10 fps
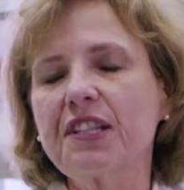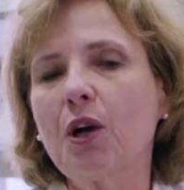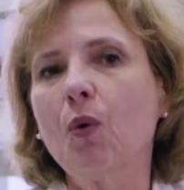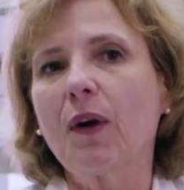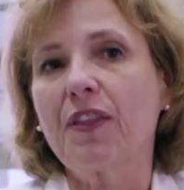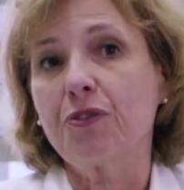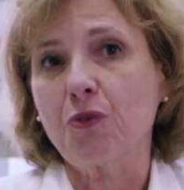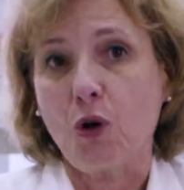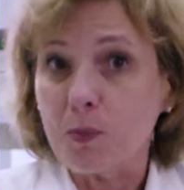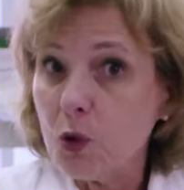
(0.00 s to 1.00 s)
deal with
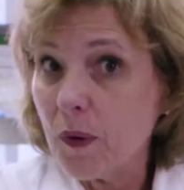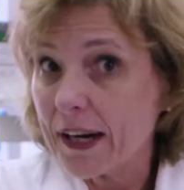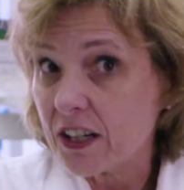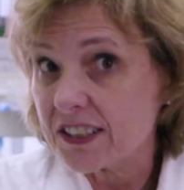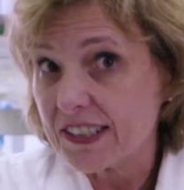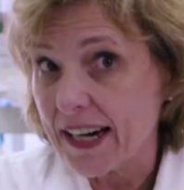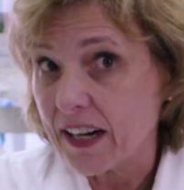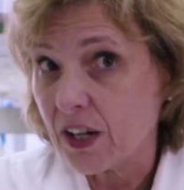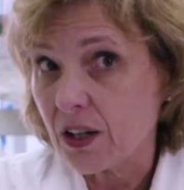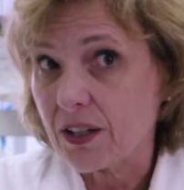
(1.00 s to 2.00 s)
normal wear and
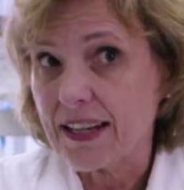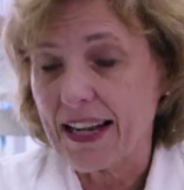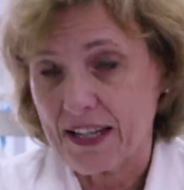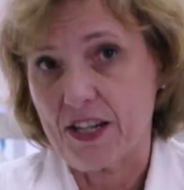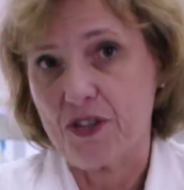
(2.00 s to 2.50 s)
tear and